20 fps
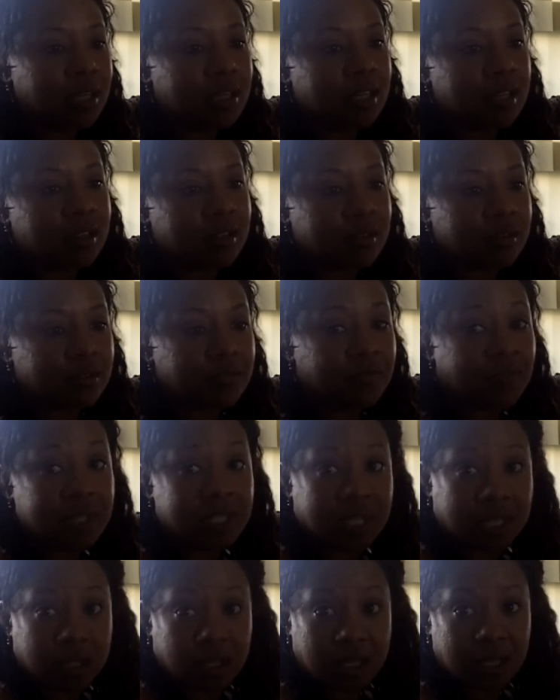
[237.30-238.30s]
each other
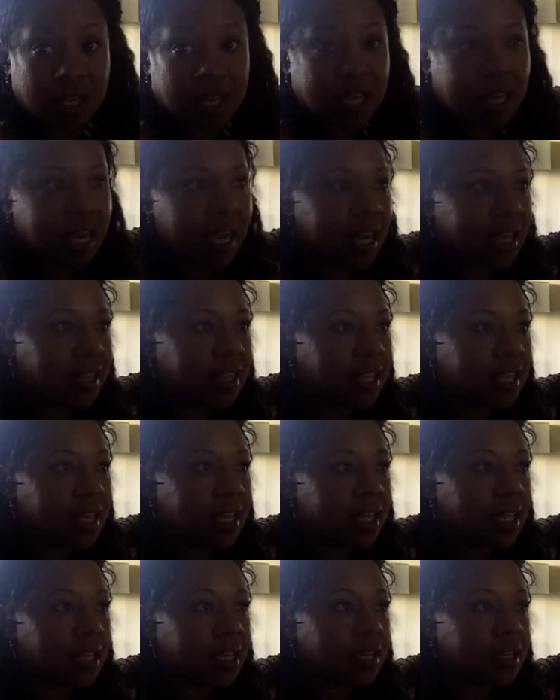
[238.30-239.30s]
physically. And
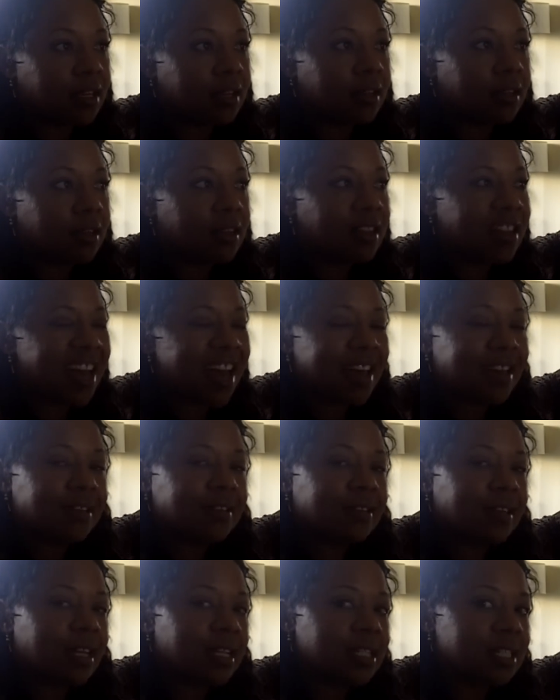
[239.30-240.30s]
then that
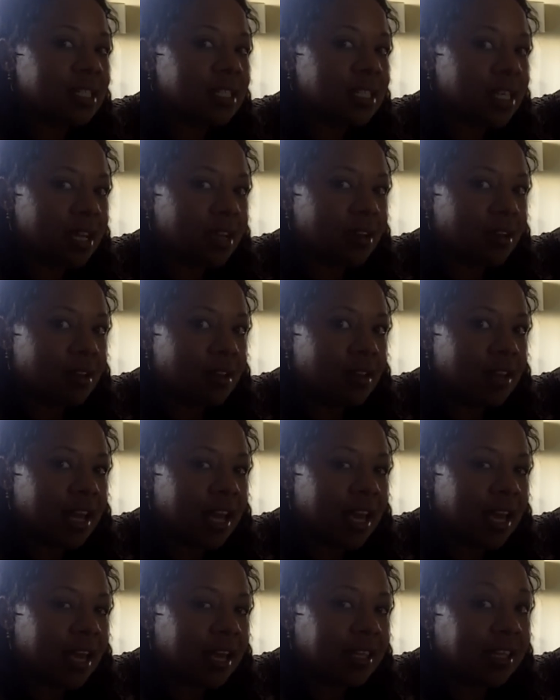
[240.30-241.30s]
gets stale
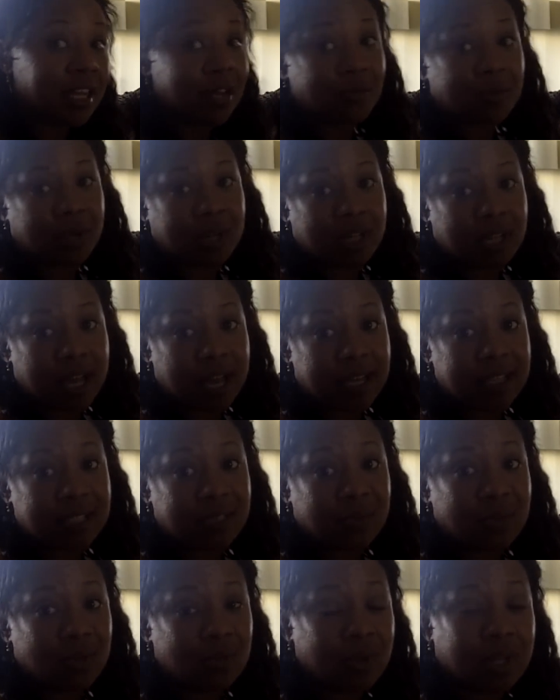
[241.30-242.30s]
and they realize
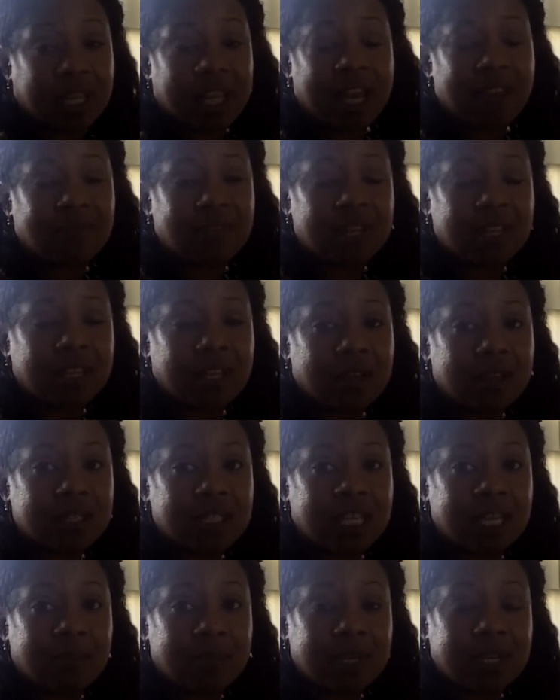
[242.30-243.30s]
we really have nothing else
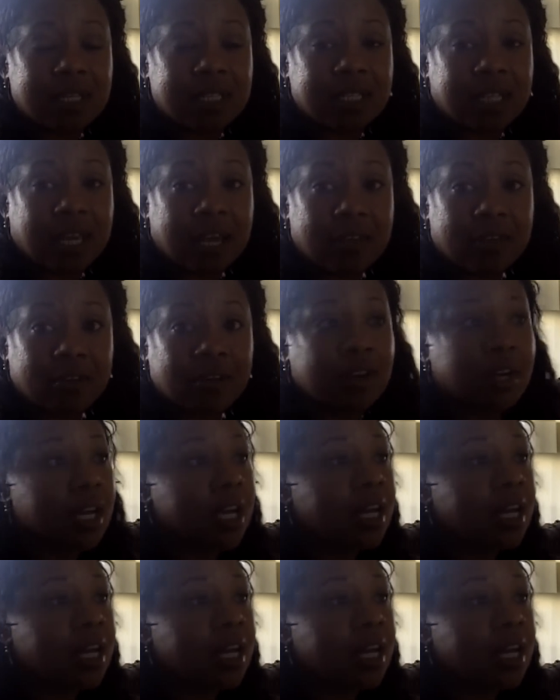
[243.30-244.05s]
keeping us together.